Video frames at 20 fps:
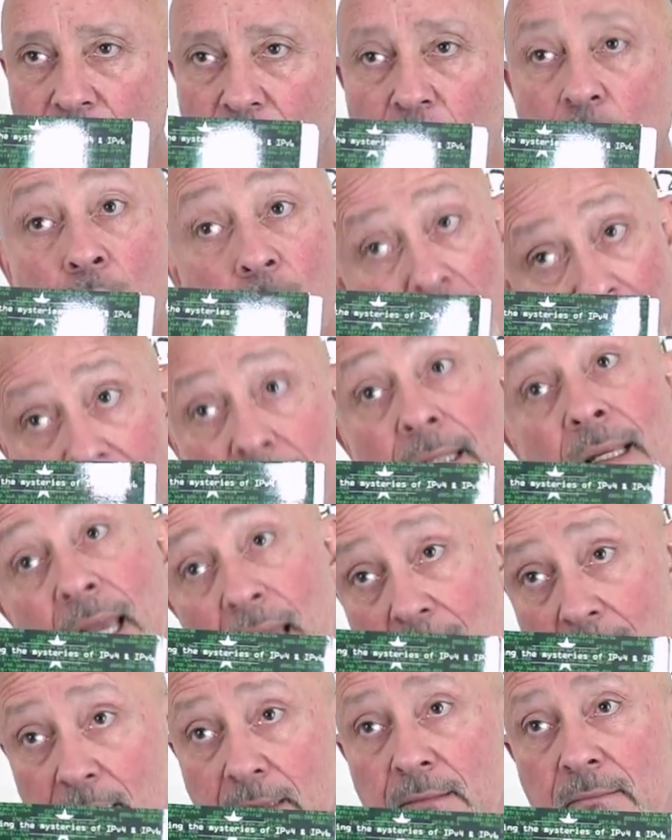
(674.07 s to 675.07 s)
you need to
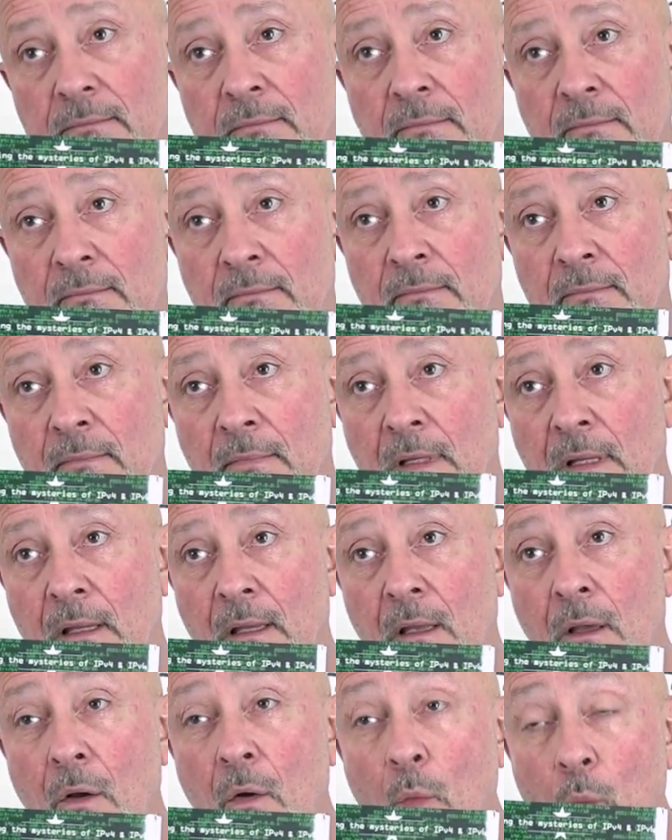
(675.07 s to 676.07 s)
get it.
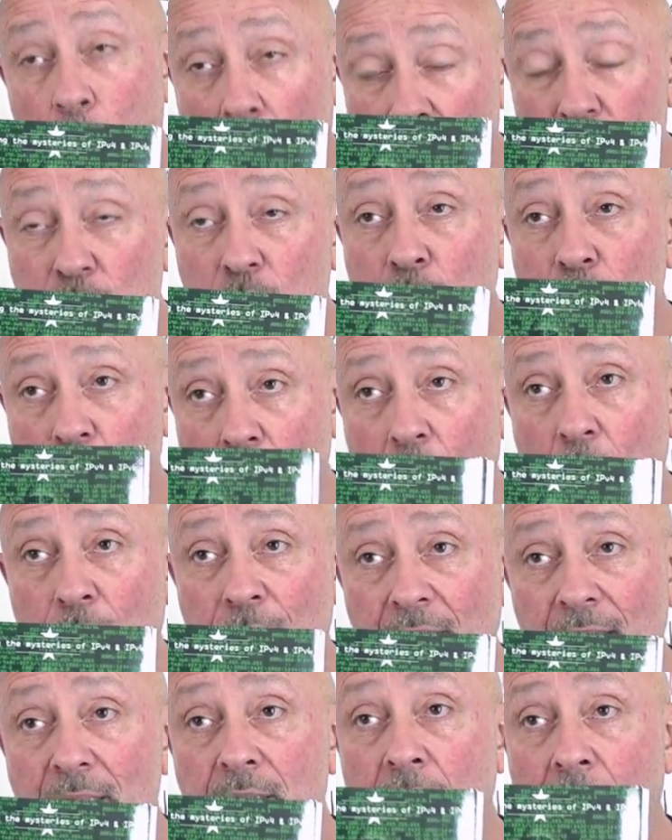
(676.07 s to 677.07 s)
Once you know
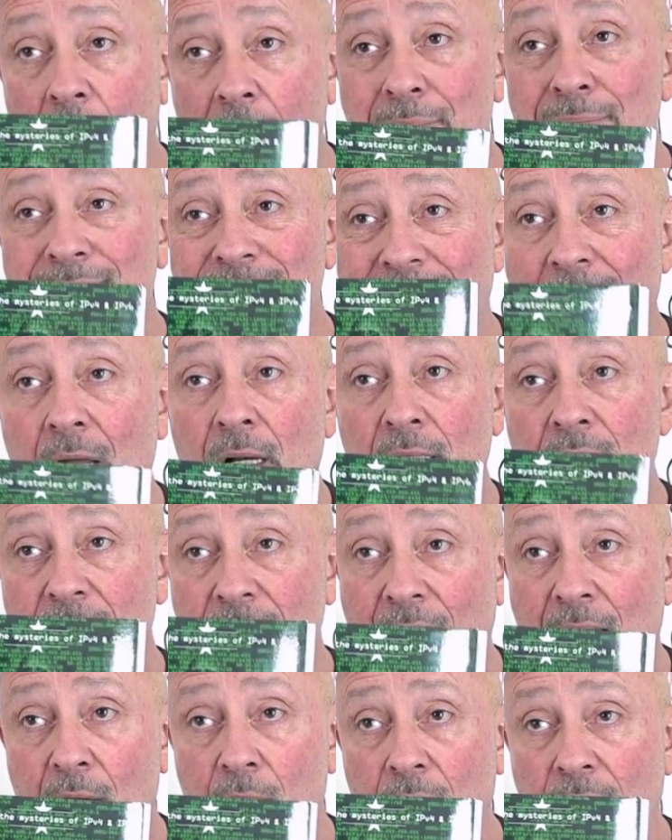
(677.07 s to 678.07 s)
this, up, down, and
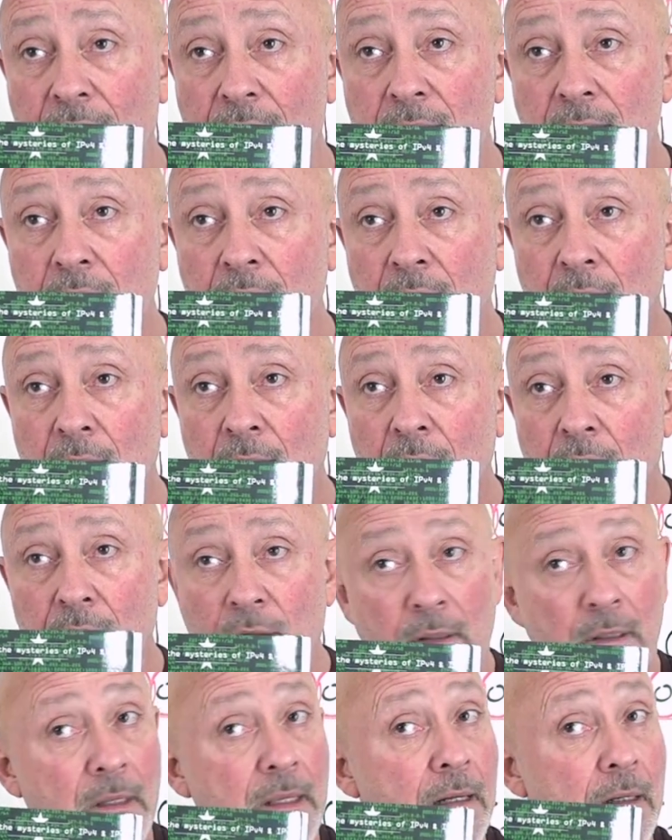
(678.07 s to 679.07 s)
sideways,
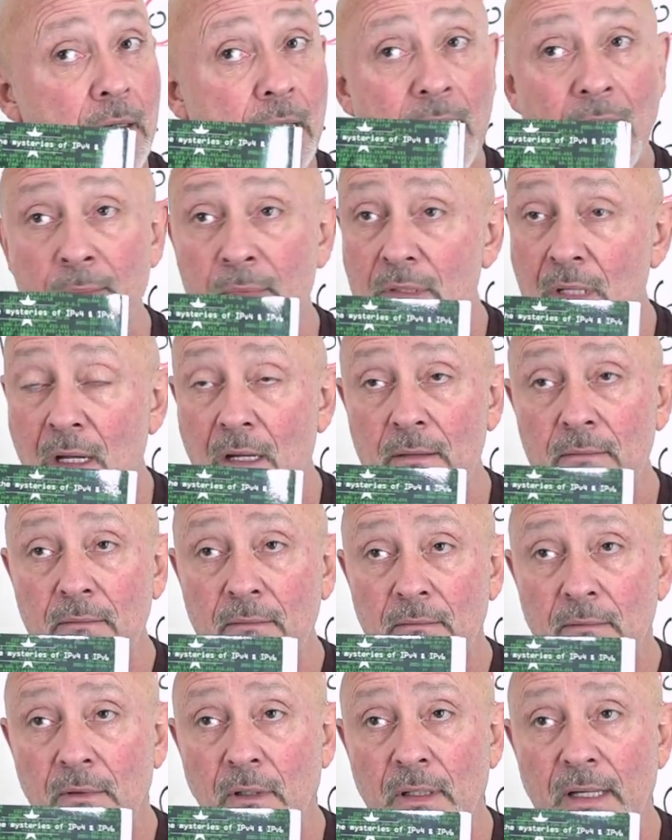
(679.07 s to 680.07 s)
you can get it on
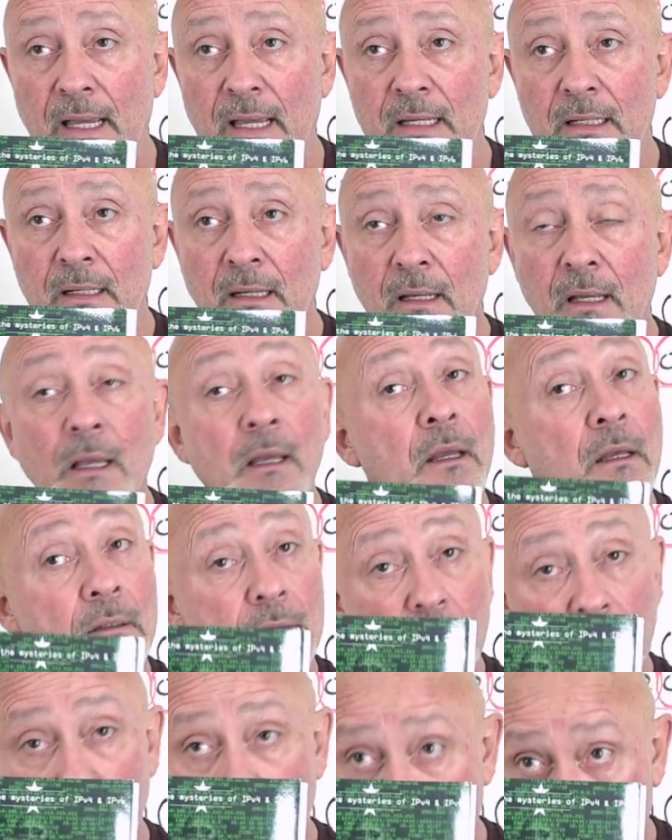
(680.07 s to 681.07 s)
Amazon, okay?
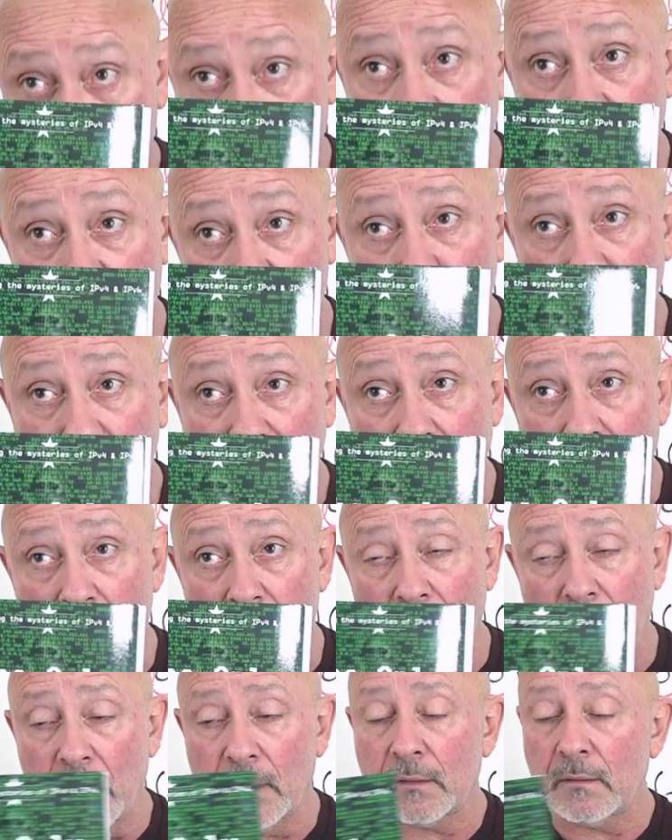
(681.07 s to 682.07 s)
Just look for this particular
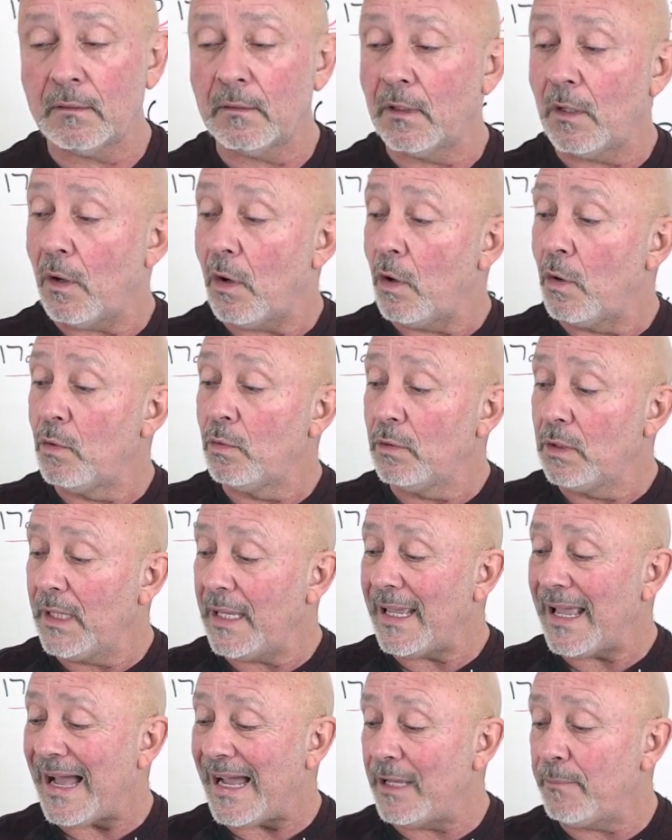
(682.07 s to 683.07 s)
book, the
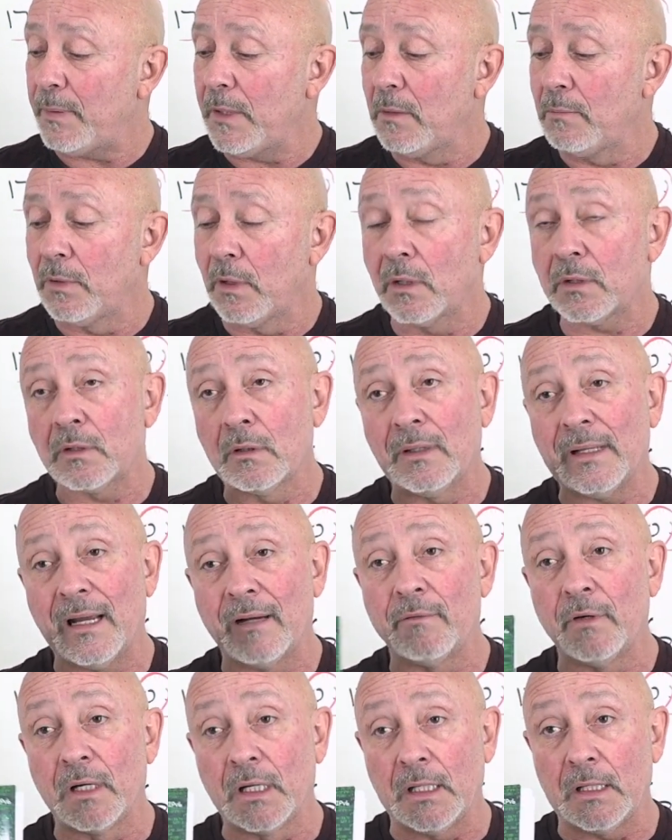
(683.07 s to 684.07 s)
only IP book you'll
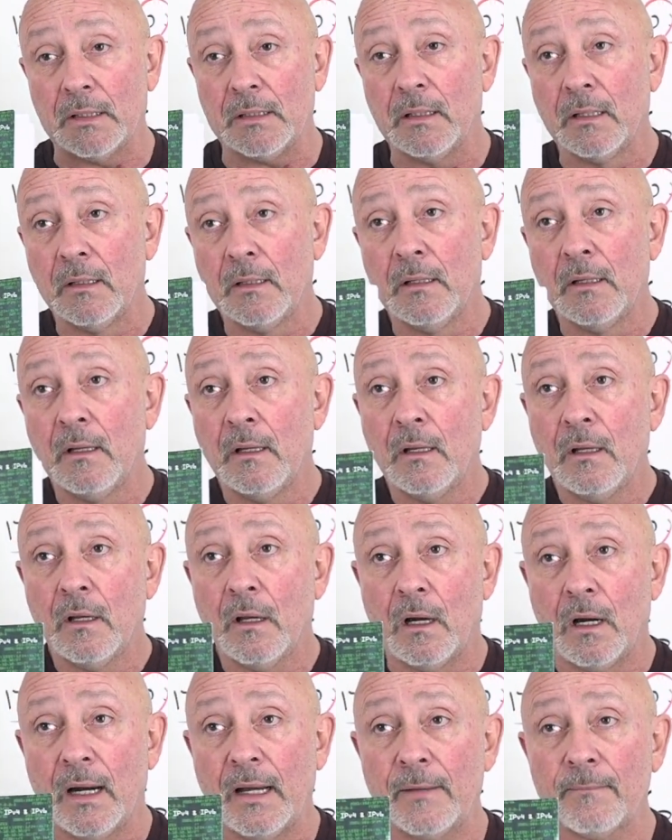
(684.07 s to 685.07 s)
ever need,
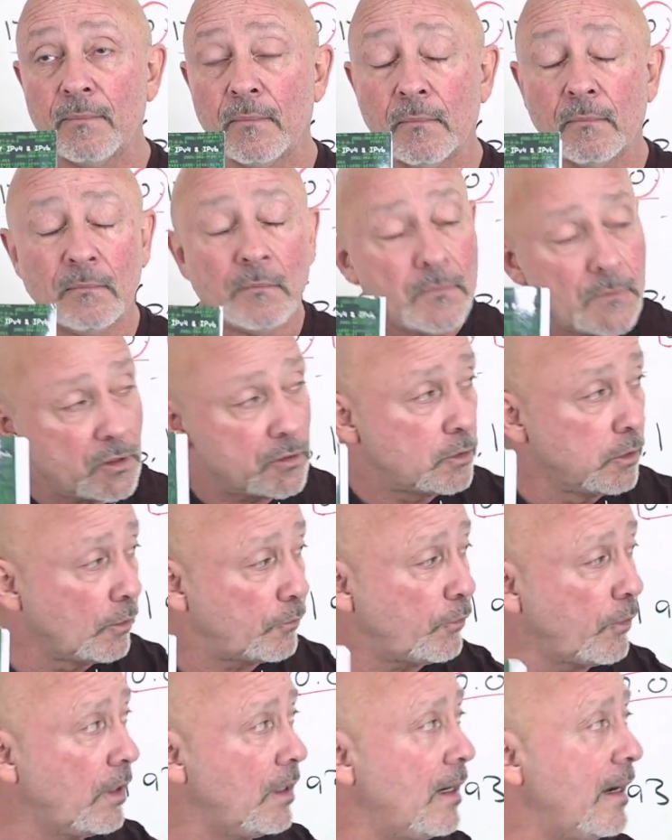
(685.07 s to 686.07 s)
all right? Just
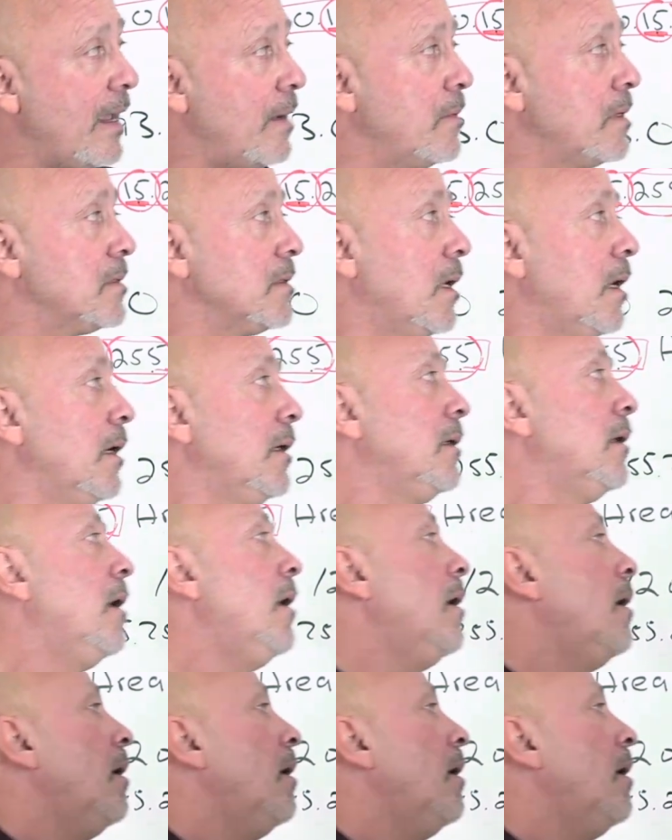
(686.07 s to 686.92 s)
look for it on Amazon,